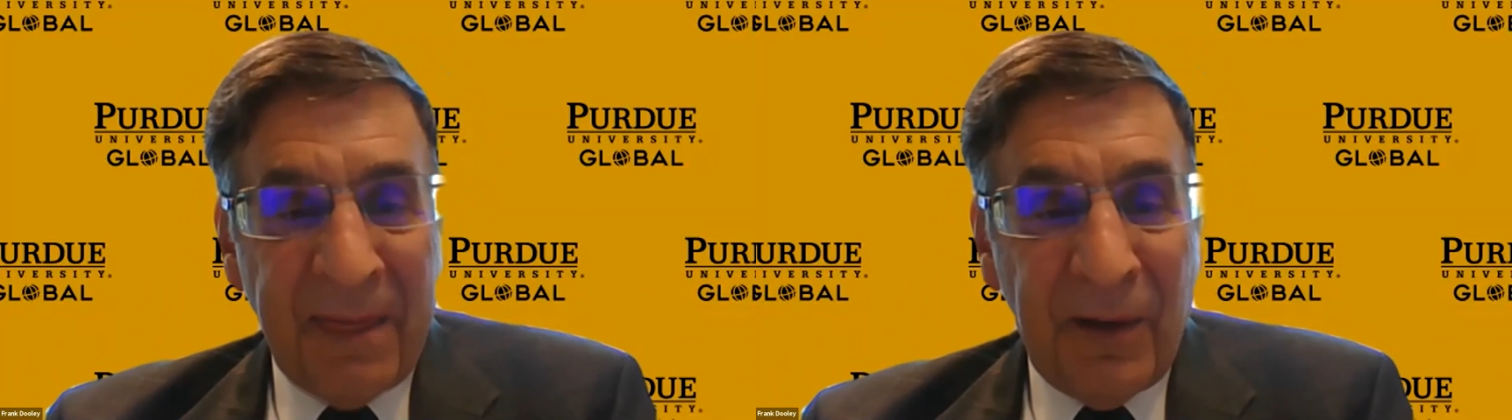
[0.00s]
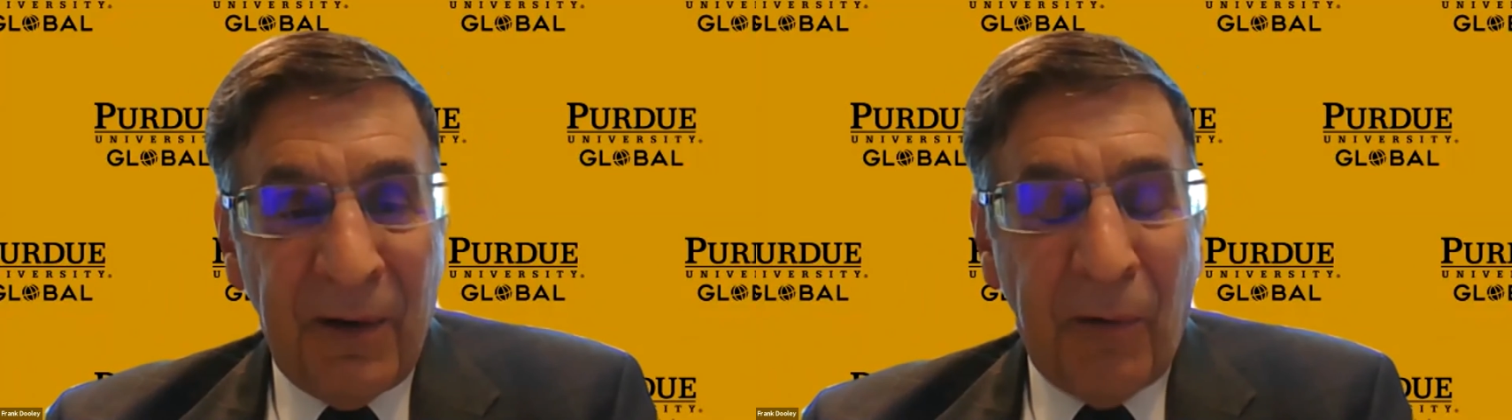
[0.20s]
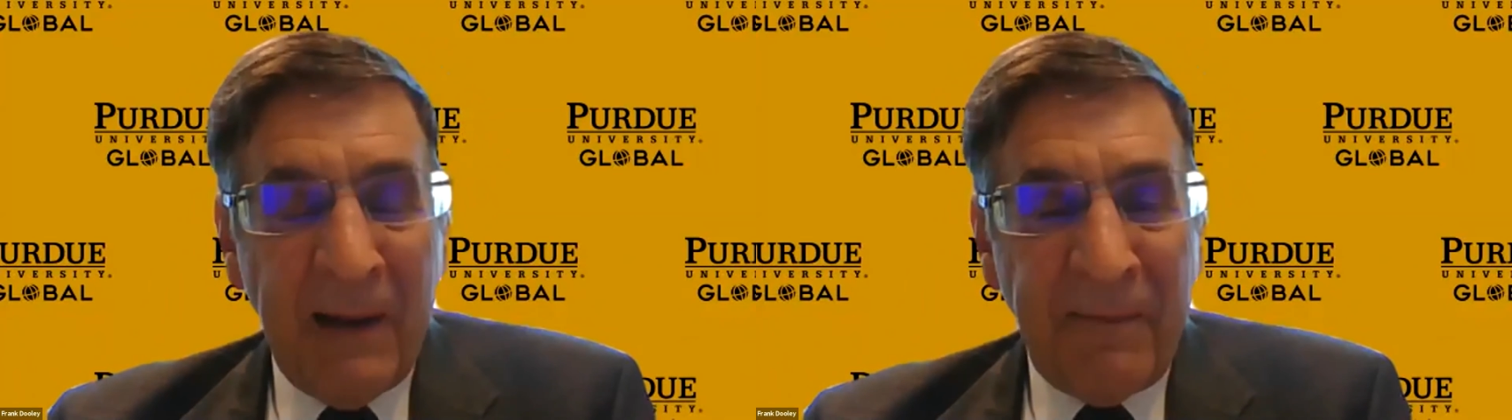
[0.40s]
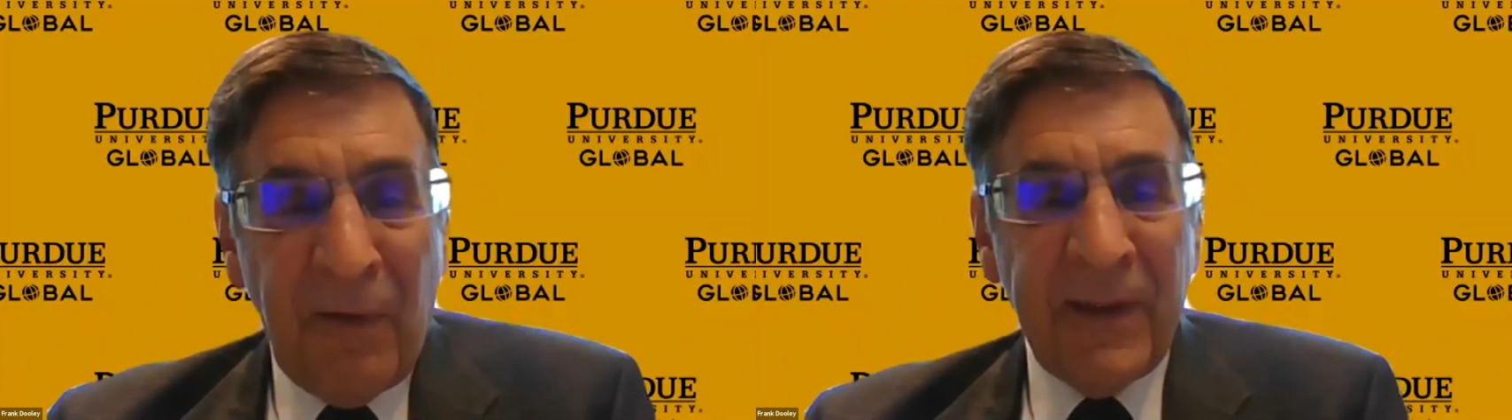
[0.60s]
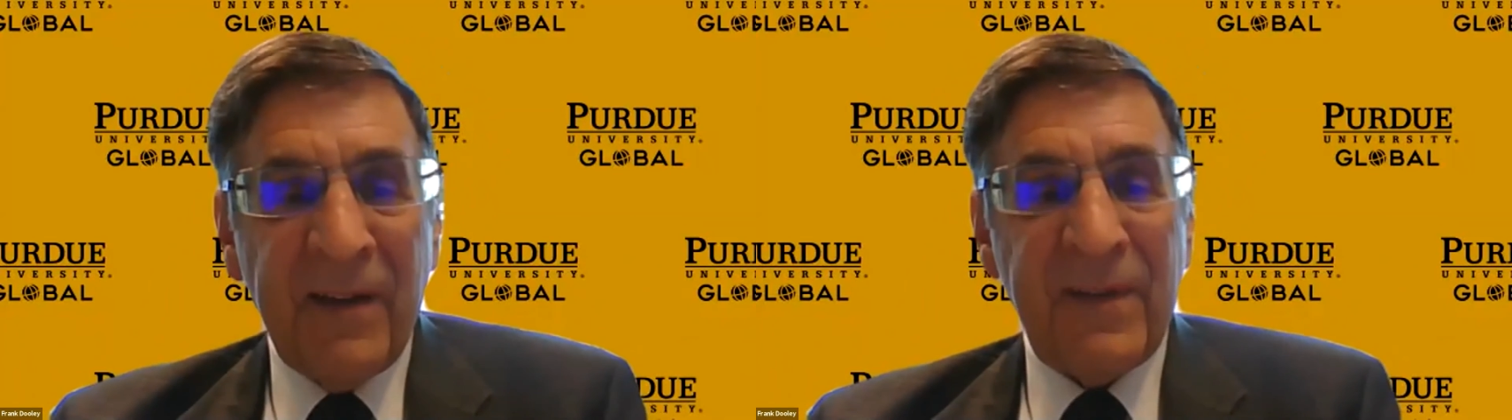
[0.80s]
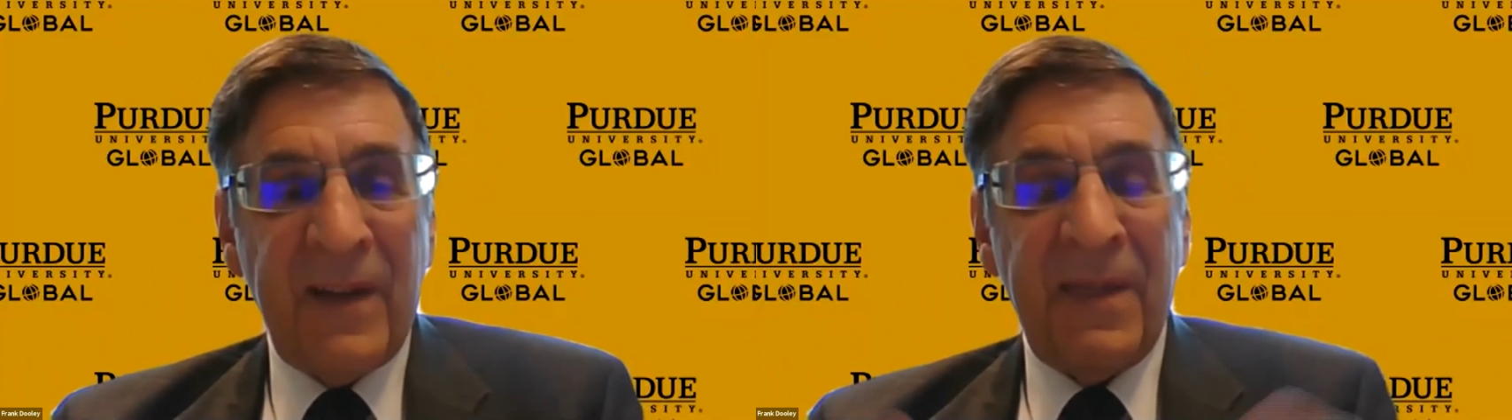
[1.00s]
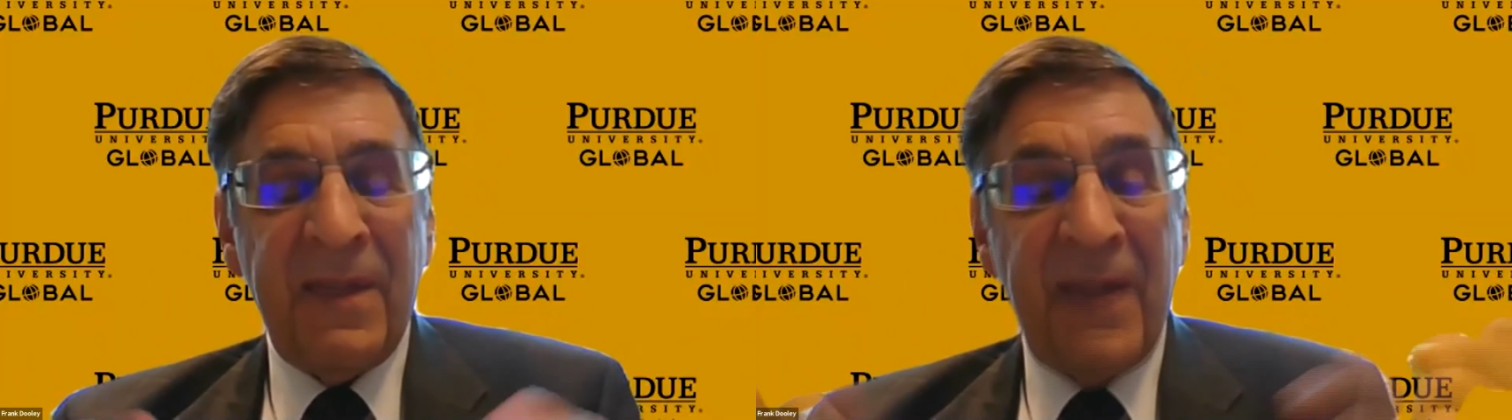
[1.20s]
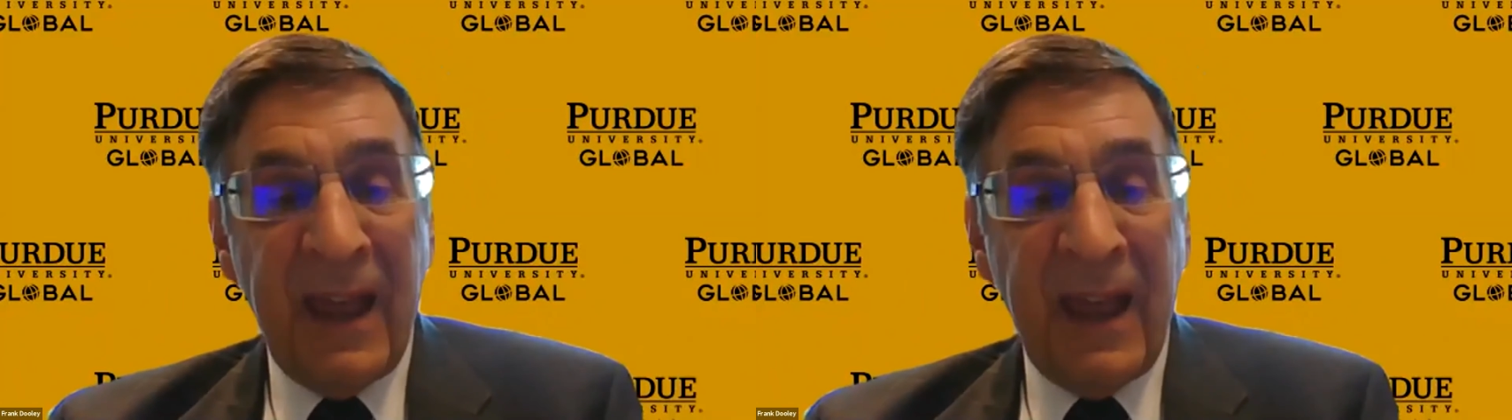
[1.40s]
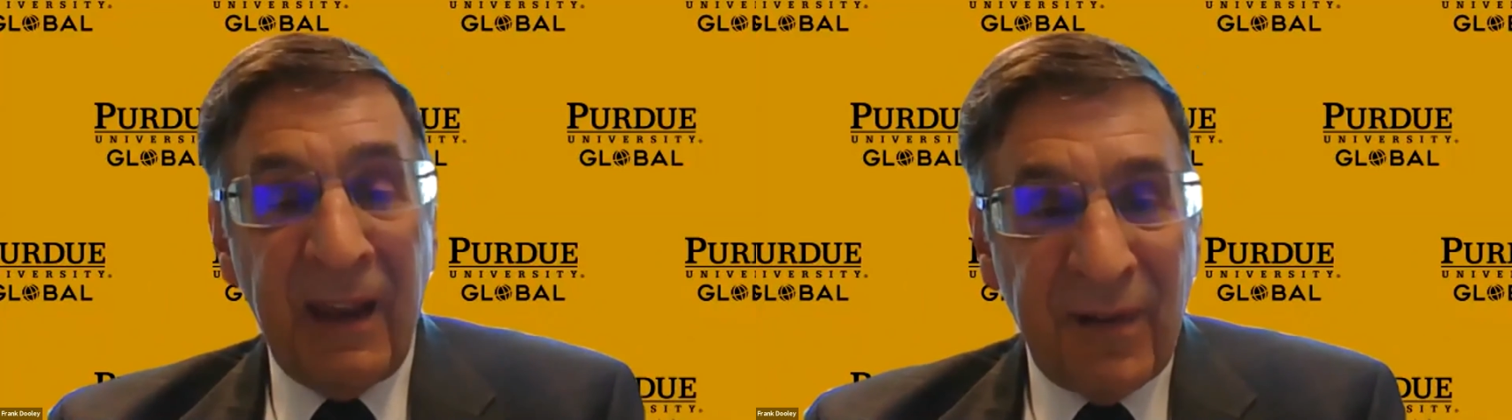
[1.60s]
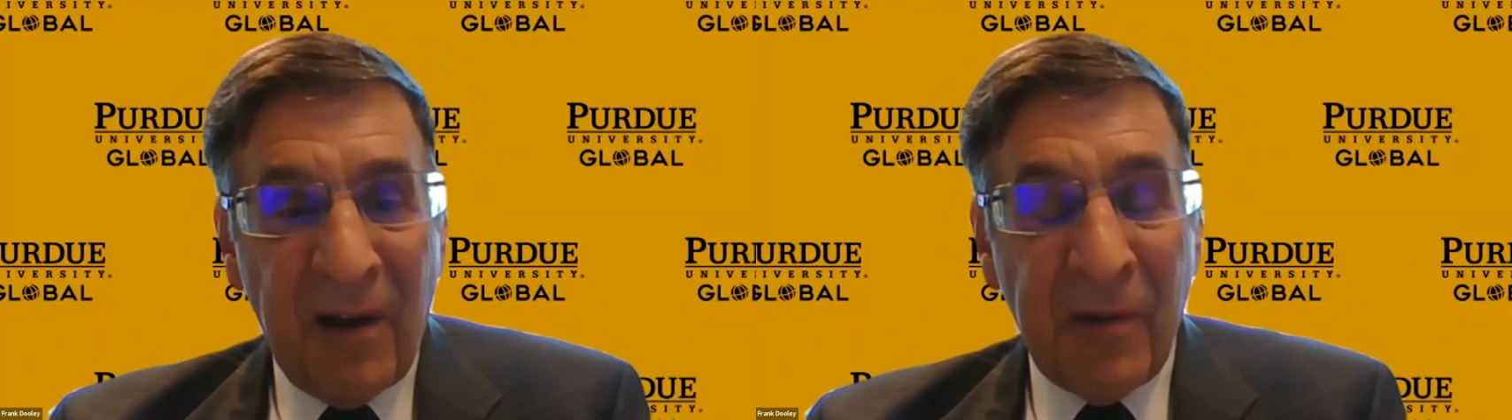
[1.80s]
gratefulness and
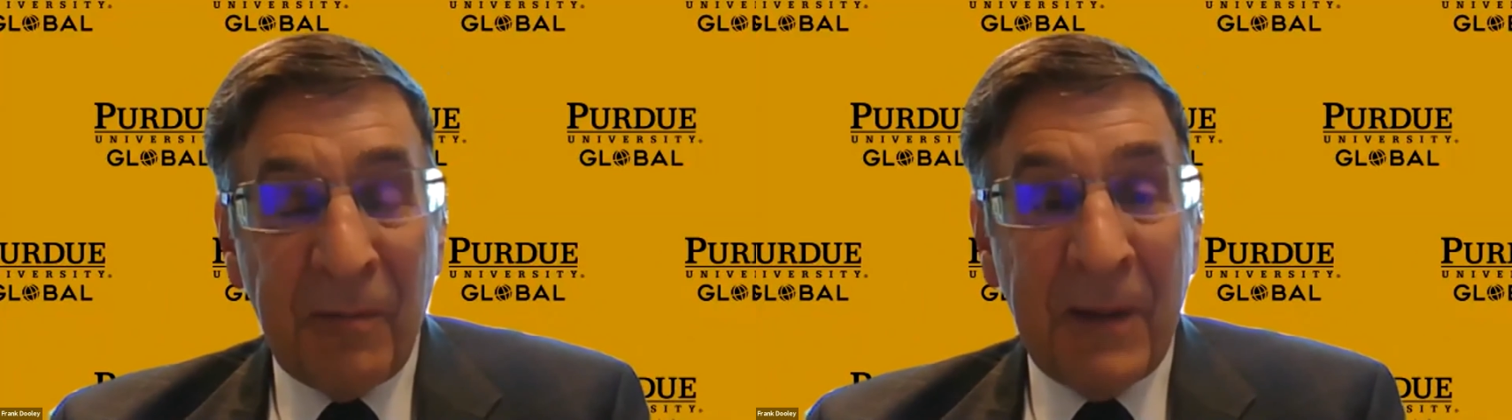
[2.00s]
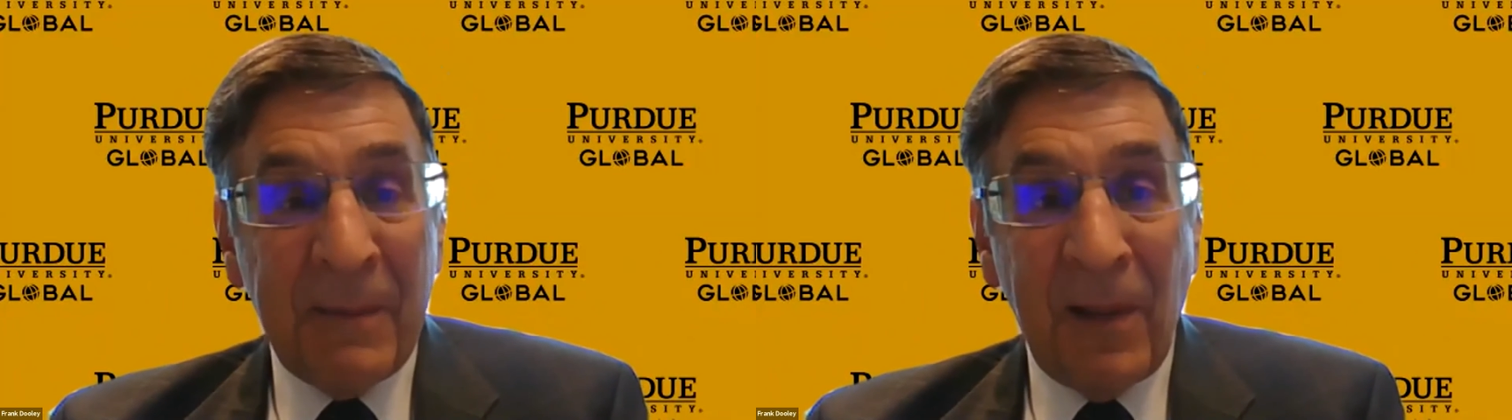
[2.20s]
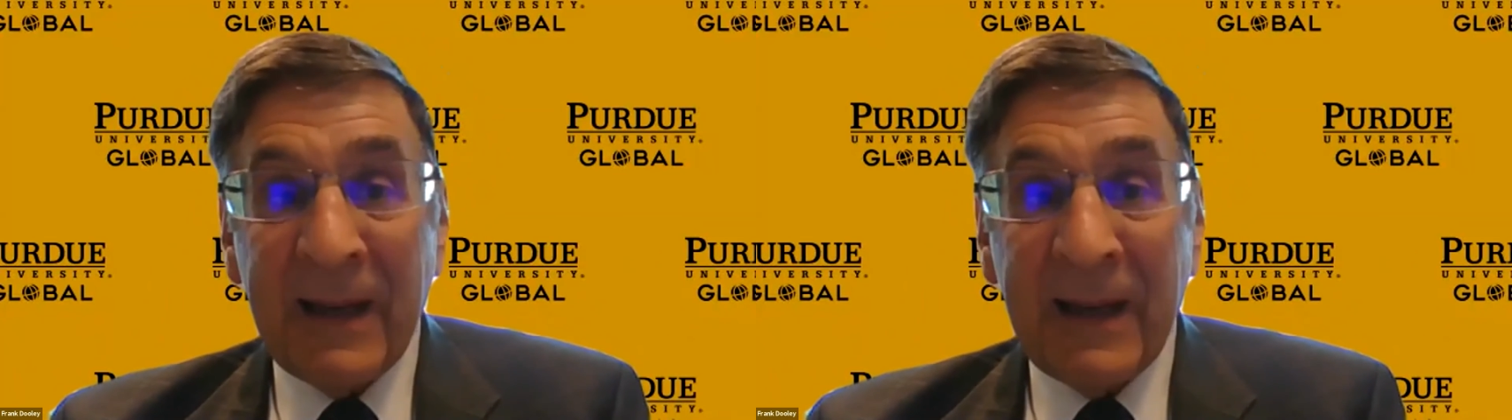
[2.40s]
thanks to other people,